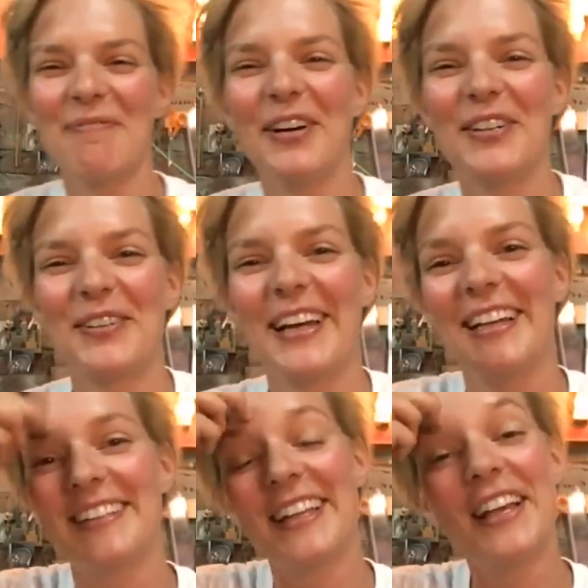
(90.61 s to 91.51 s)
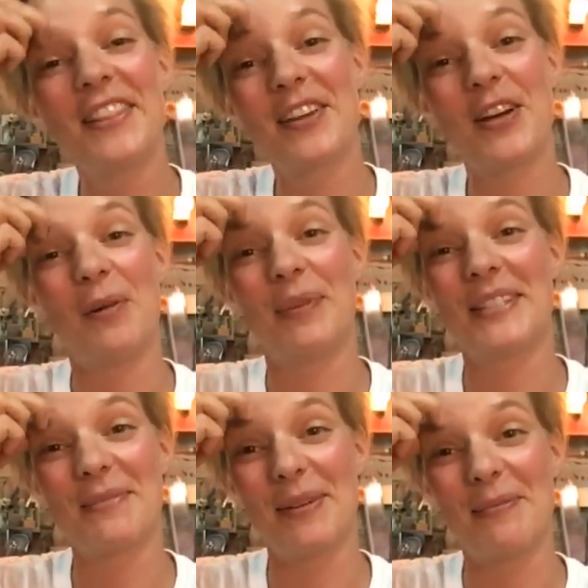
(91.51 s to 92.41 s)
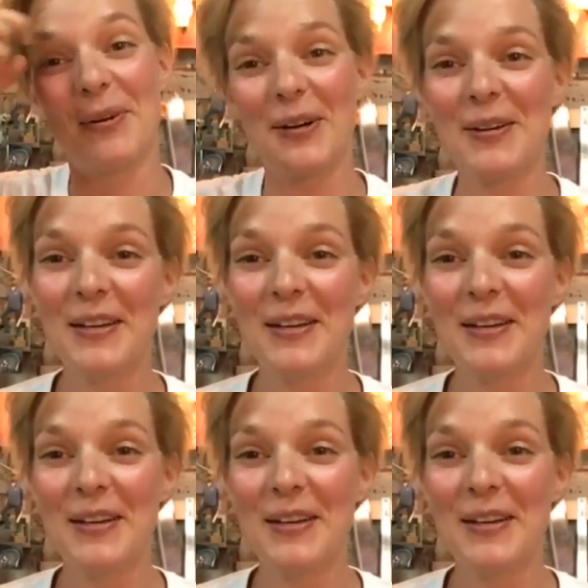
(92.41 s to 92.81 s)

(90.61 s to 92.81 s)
moderate the comments a bit more.